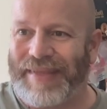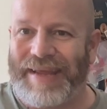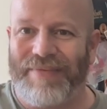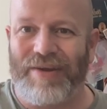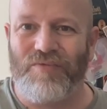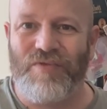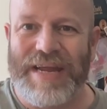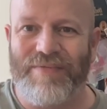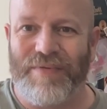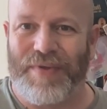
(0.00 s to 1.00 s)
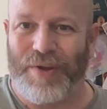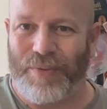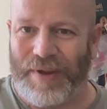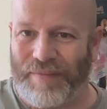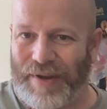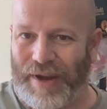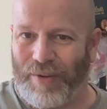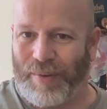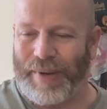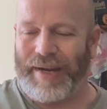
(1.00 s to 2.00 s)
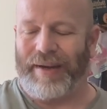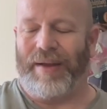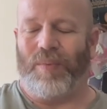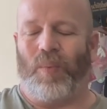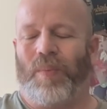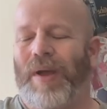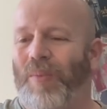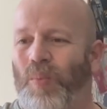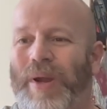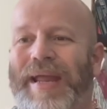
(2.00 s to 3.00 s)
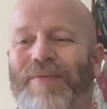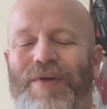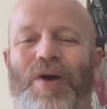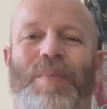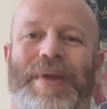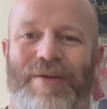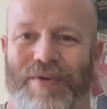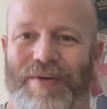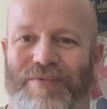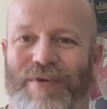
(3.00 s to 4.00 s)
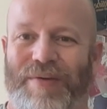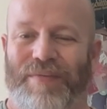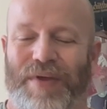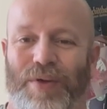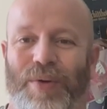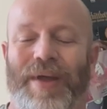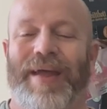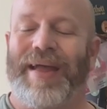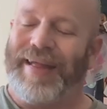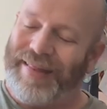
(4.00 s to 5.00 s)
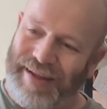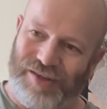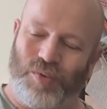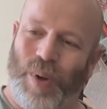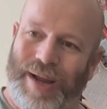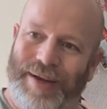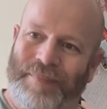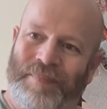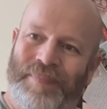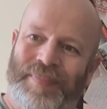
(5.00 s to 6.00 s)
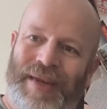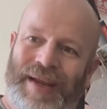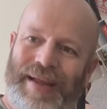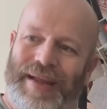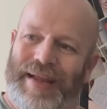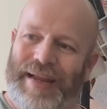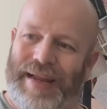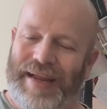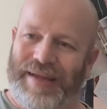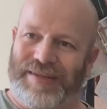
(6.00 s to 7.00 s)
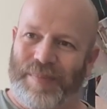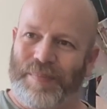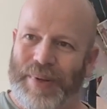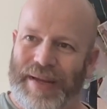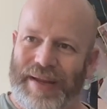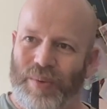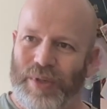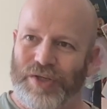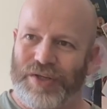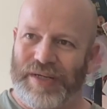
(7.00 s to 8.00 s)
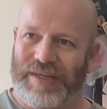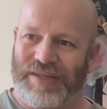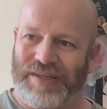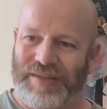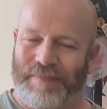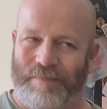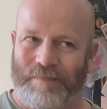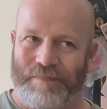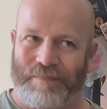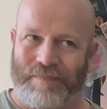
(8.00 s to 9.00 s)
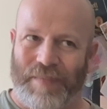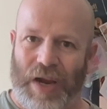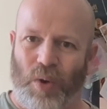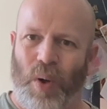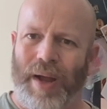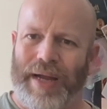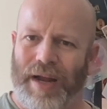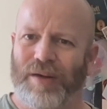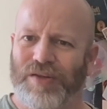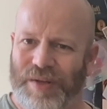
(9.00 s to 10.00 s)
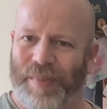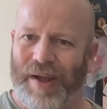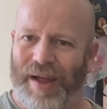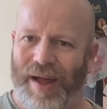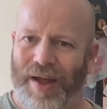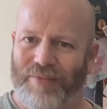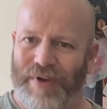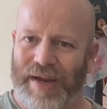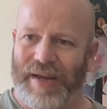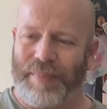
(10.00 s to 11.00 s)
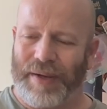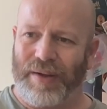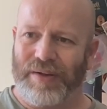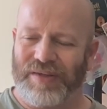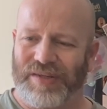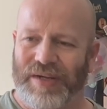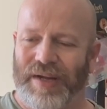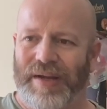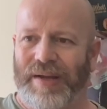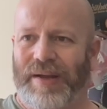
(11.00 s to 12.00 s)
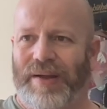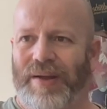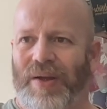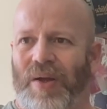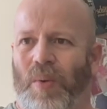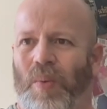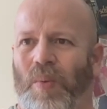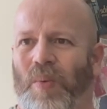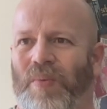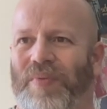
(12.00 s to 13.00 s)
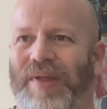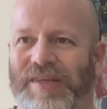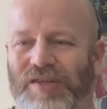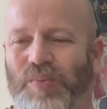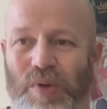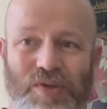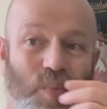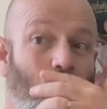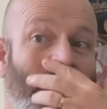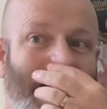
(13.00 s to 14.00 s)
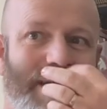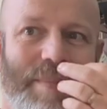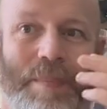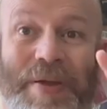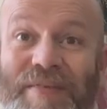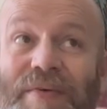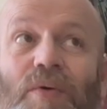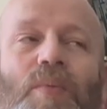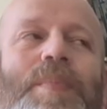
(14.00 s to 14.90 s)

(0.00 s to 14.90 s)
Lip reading: give it a re-review, if you know what I mean. We have got a beer re-review. This one is a beer which is quite close to my heart, really, because this was one of the pivotal